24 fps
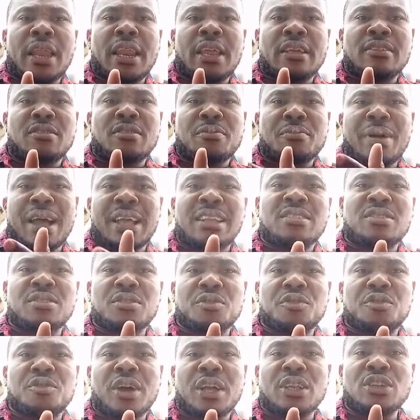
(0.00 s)
as a matter of
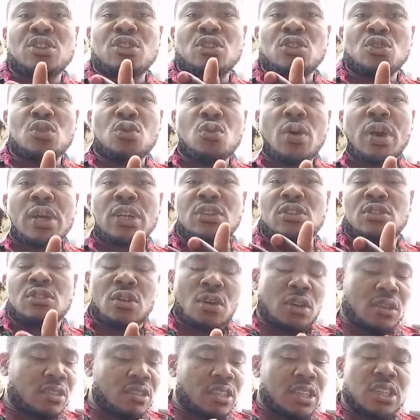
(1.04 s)
fact, you know what it
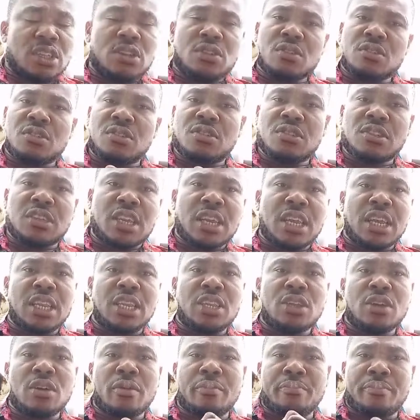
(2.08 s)
does in your skin,
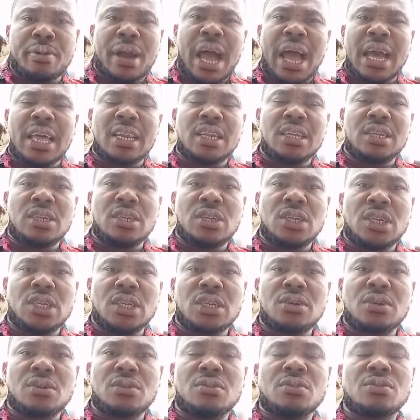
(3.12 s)
your body.
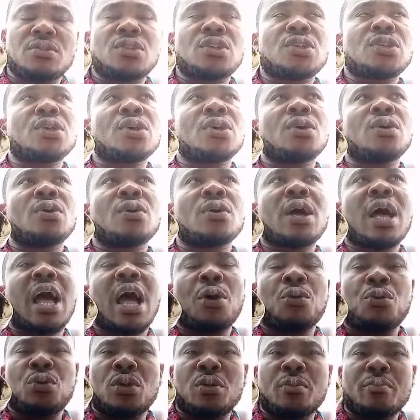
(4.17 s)
So
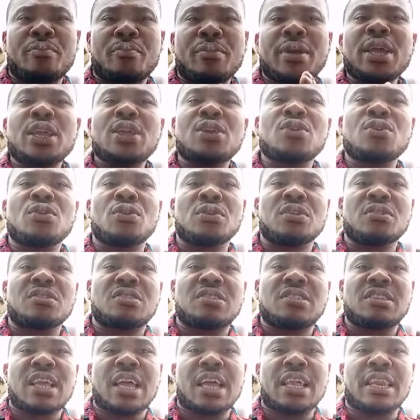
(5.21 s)
I want to make you
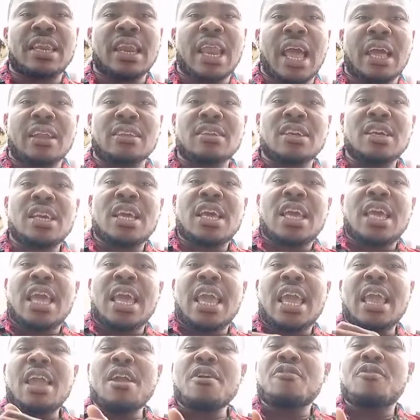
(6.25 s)
understand that
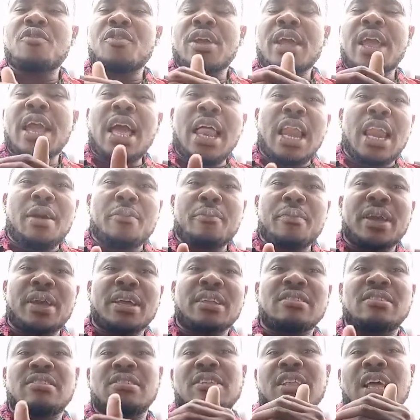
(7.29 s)
every
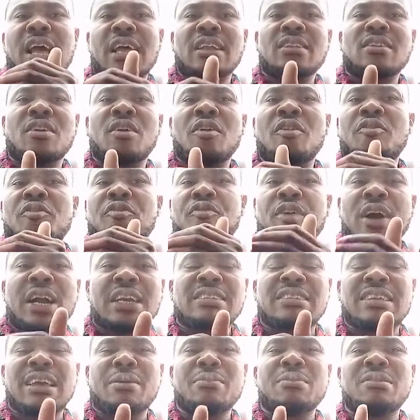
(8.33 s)
element that of
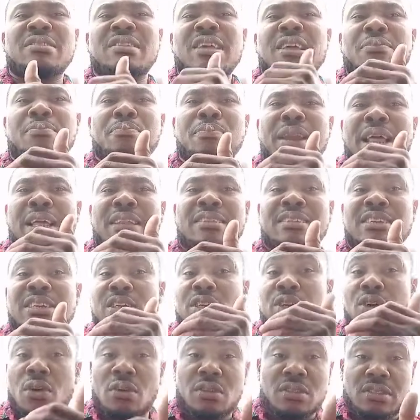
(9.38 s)
vitamins that plantain
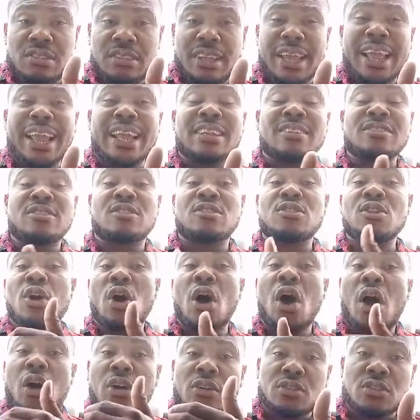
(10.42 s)
contains, so
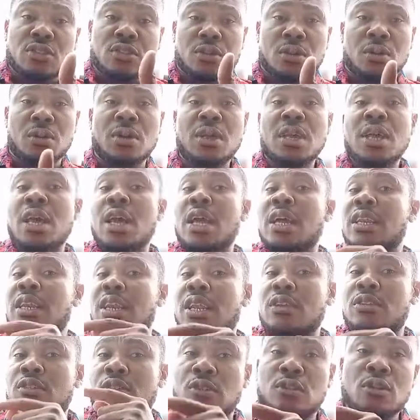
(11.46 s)
also
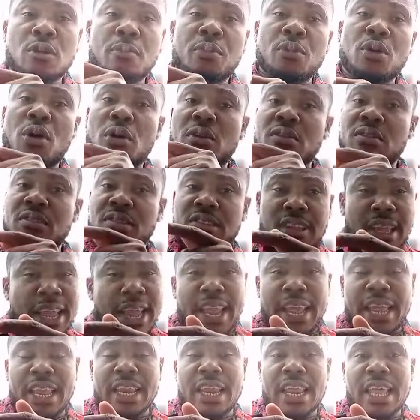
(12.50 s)
the soap
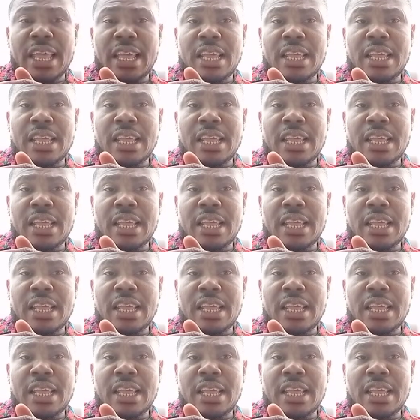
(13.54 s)
contain,